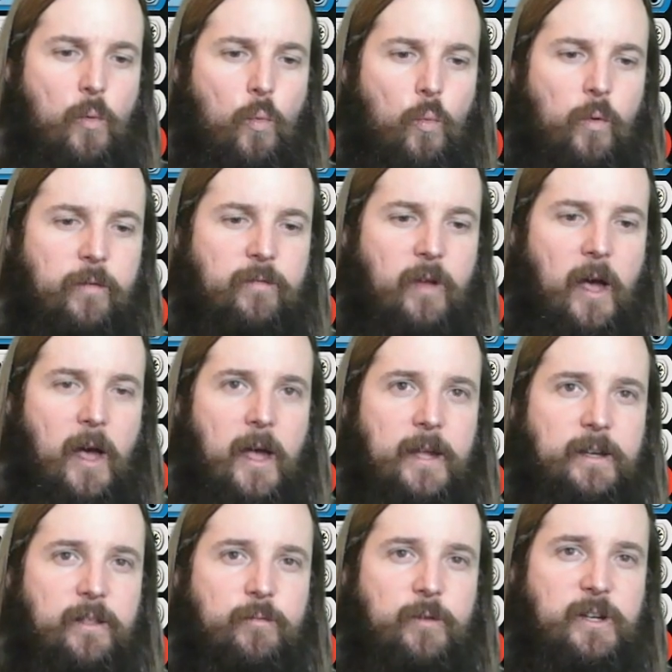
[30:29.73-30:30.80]
we've
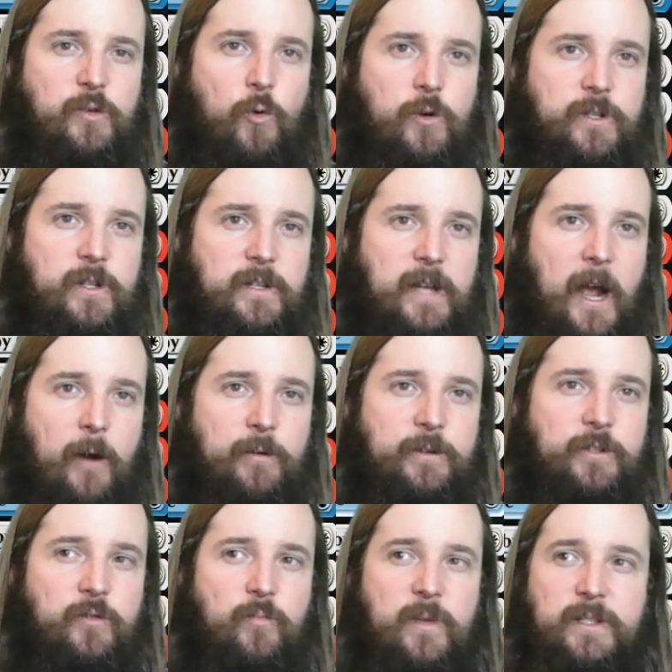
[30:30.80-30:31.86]
got 3 Torch the
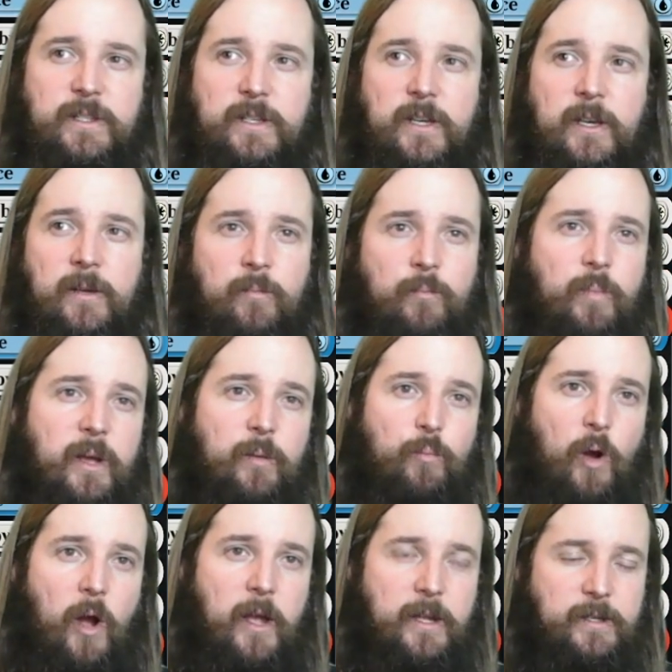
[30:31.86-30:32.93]
Towers are missing, being
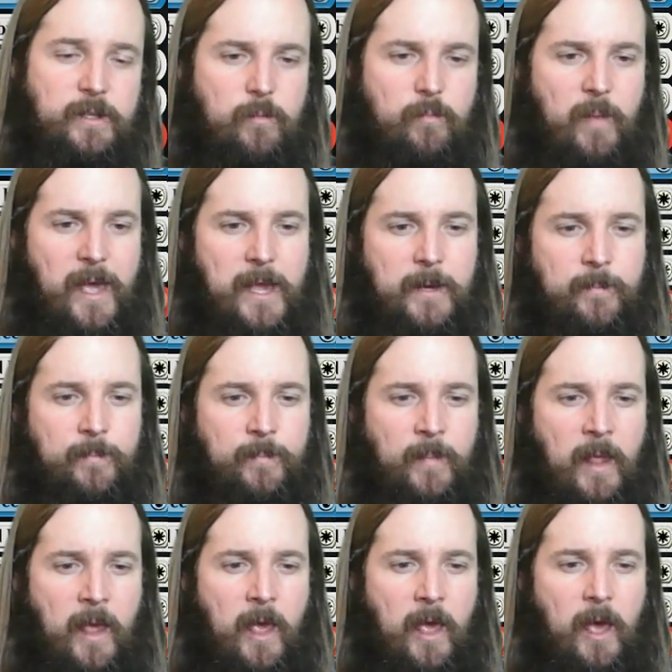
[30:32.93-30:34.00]
brought into the main.
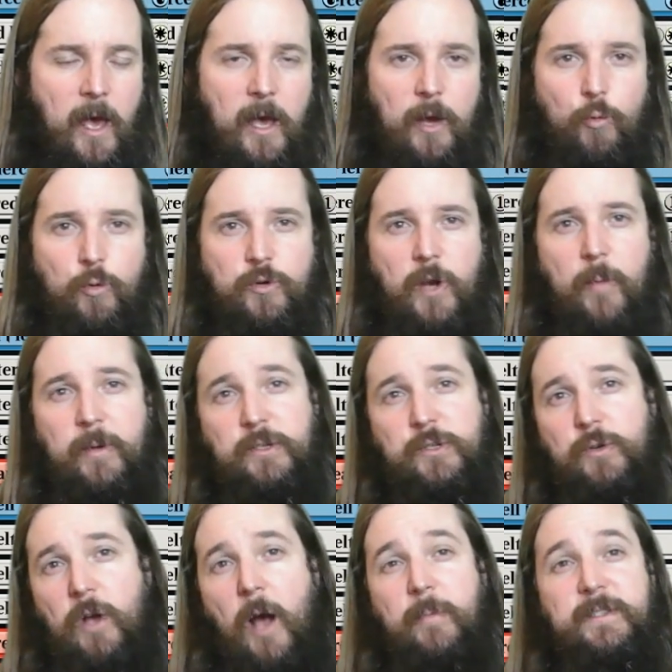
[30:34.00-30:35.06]
We're dropping
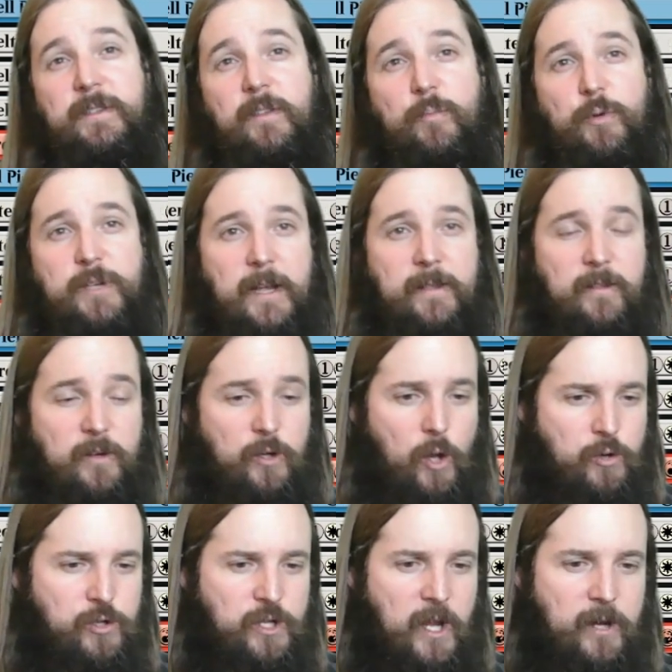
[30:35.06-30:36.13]
2 copies of the Protect the
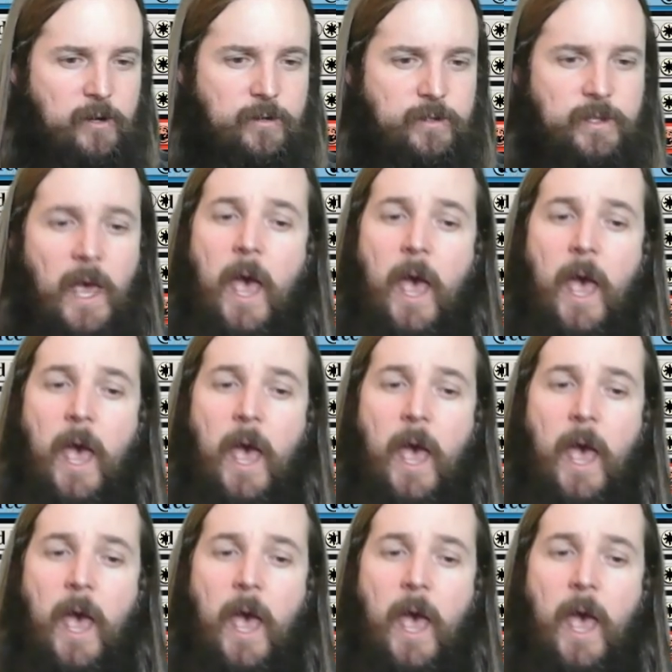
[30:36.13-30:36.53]
Negotiators.